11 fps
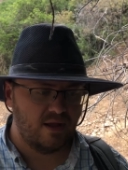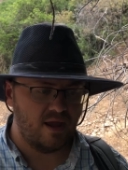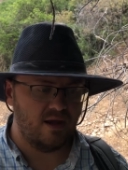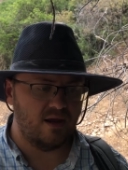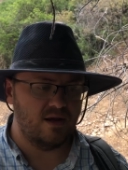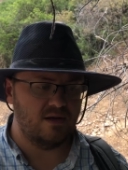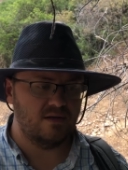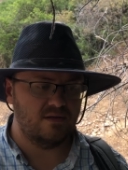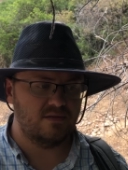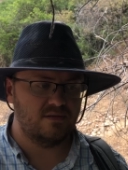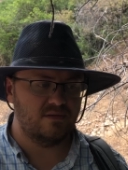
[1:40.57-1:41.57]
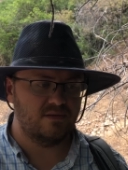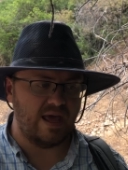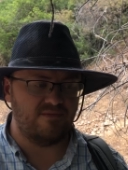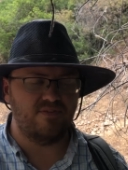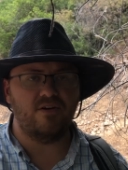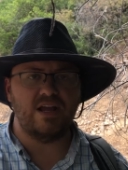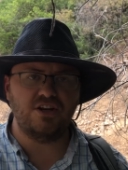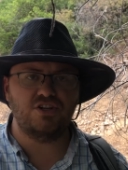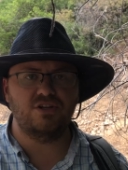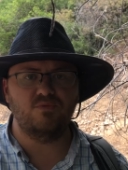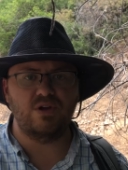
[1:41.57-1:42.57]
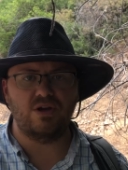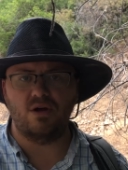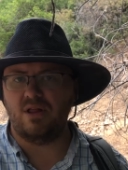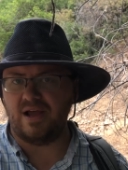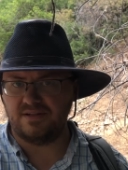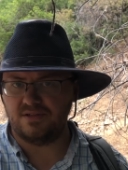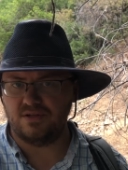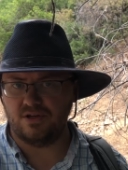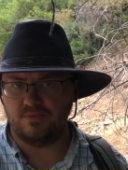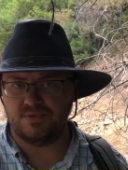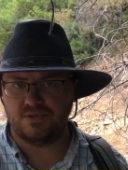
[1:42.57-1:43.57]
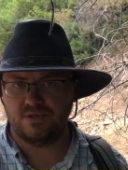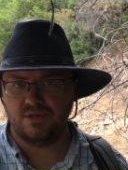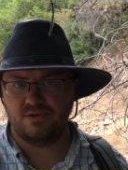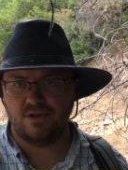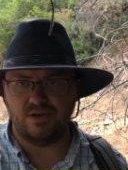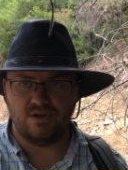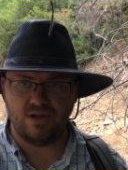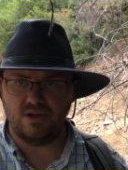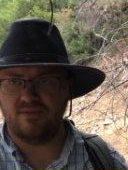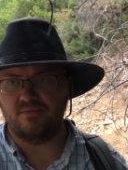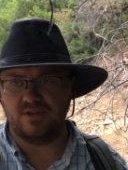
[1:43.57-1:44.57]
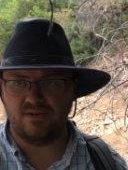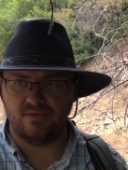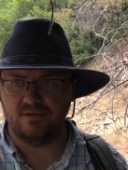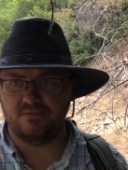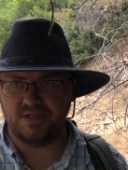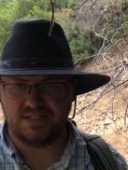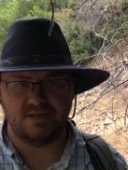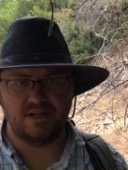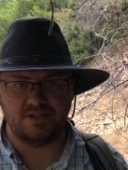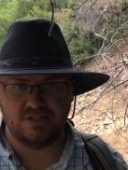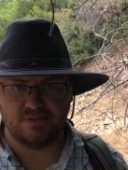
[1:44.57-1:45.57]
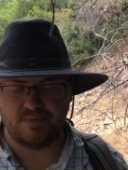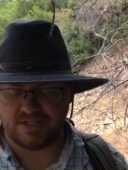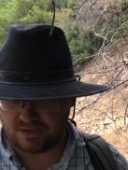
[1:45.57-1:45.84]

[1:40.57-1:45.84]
and that variation we call isotopes, and you can give them different designations based